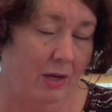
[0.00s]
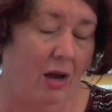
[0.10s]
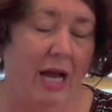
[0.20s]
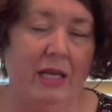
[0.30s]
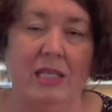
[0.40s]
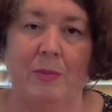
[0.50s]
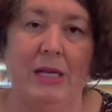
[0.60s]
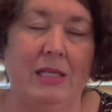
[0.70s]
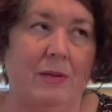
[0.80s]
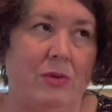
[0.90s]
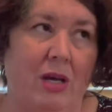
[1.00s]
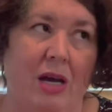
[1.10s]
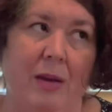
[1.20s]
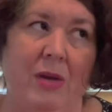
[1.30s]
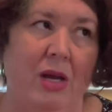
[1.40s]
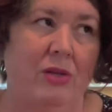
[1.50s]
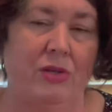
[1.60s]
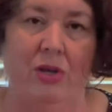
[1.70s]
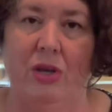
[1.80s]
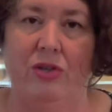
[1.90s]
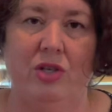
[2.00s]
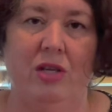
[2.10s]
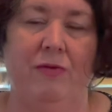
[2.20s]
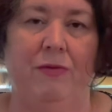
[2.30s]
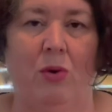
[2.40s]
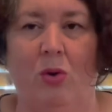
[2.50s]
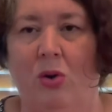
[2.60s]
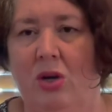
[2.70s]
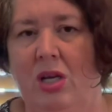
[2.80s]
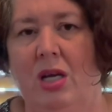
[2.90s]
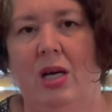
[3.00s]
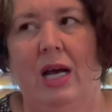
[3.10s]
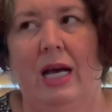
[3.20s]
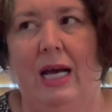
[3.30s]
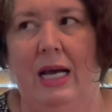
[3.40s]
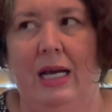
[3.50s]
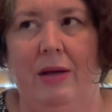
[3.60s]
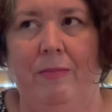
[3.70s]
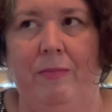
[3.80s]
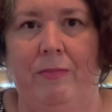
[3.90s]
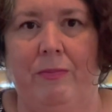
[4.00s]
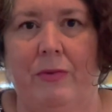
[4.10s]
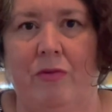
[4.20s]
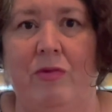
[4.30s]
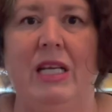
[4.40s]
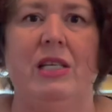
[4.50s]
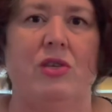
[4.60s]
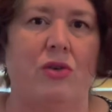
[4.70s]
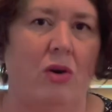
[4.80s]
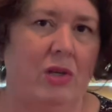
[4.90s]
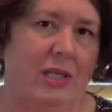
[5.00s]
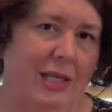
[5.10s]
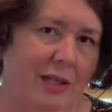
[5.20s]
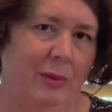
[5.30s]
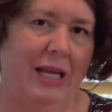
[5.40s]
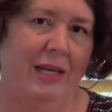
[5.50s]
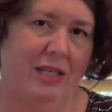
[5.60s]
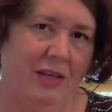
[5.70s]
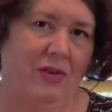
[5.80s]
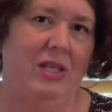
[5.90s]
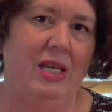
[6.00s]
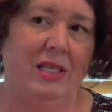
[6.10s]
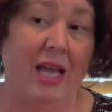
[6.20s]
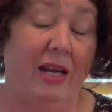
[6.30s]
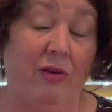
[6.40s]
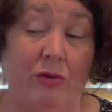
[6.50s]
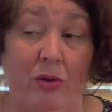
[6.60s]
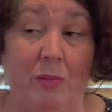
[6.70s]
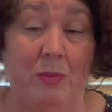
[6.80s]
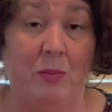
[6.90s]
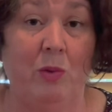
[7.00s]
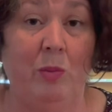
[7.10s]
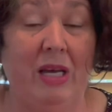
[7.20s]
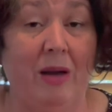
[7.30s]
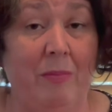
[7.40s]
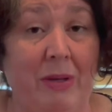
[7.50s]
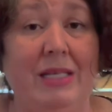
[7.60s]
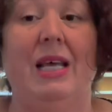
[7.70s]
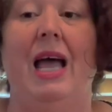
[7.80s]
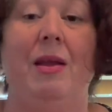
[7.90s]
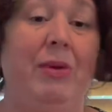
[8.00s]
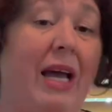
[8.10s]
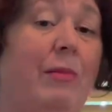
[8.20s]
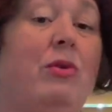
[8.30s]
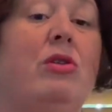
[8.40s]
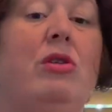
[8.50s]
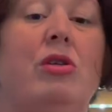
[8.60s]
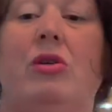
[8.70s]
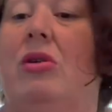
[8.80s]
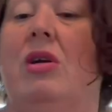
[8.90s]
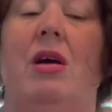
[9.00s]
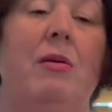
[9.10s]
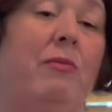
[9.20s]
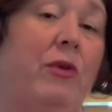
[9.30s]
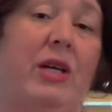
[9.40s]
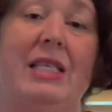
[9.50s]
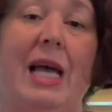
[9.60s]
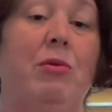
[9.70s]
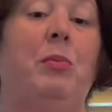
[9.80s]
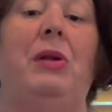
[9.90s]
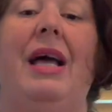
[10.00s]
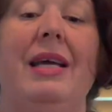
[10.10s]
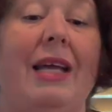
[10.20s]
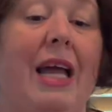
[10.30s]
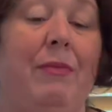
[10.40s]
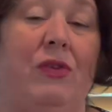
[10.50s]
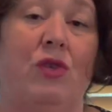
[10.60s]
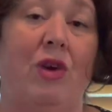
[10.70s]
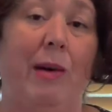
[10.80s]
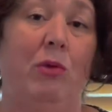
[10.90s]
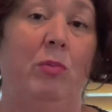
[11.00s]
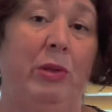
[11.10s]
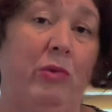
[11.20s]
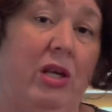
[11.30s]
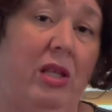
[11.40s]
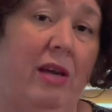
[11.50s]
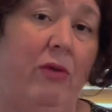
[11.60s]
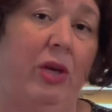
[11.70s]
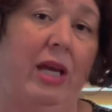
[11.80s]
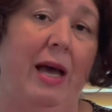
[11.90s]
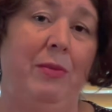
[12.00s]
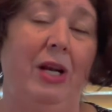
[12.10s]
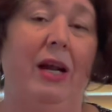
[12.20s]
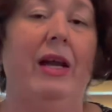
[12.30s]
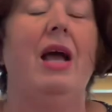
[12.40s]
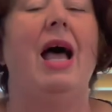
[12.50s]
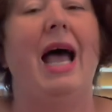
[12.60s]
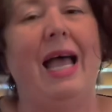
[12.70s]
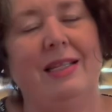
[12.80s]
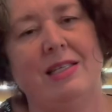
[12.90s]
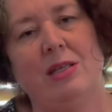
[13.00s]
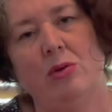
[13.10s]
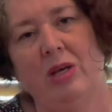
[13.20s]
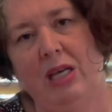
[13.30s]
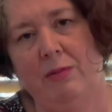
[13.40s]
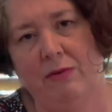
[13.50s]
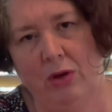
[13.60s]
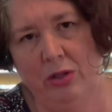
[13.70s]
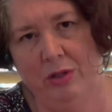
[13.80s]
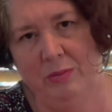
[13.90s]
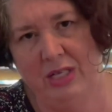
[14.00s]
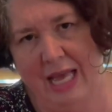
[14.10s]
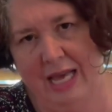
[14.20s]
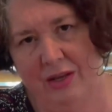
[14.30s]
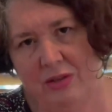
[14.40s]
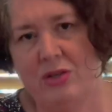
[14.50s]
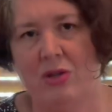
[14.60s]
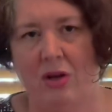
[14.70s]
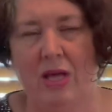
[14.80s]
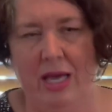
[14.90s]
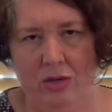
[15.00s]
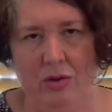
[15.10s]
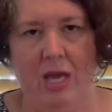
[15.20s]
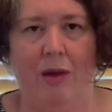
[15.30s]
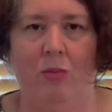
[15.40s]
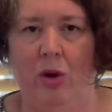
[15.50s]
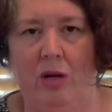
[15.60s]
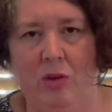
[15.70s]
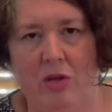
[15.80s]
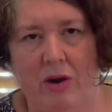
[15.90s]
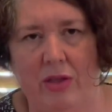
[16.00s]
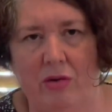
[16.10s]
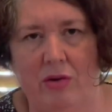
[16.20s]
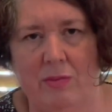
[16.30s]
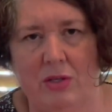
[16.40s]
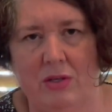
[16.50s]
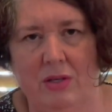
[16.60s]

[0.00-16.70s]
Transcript: I can spend some time searching for really strong syllable activities, and a group will become better and be able to do, for example, play a game of Scrabble, building their vocabulary, and still keep the volume down so that you can work with your other groups.